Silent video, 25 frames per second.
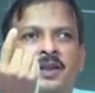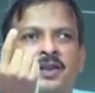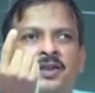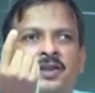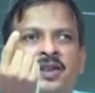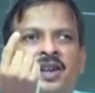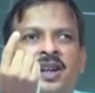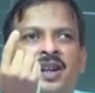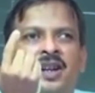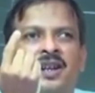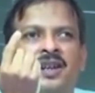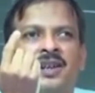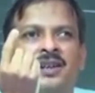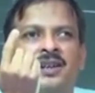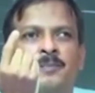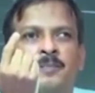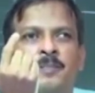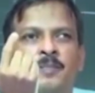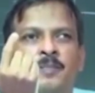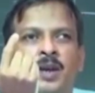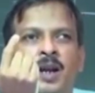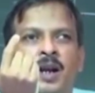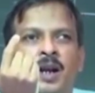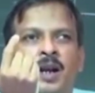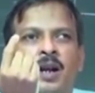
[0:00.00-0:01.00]
trill,
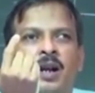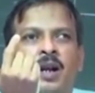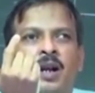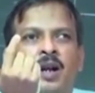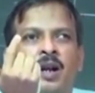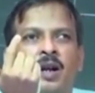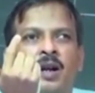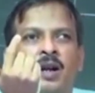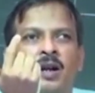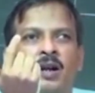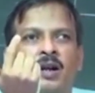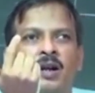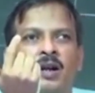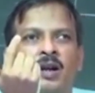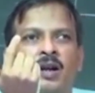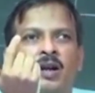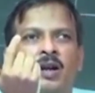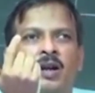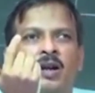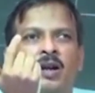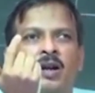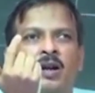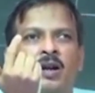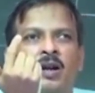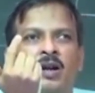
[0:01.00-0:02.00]
ra,
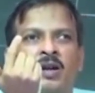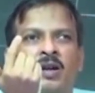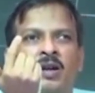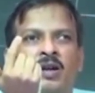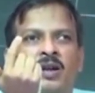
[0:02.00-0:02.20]
ra.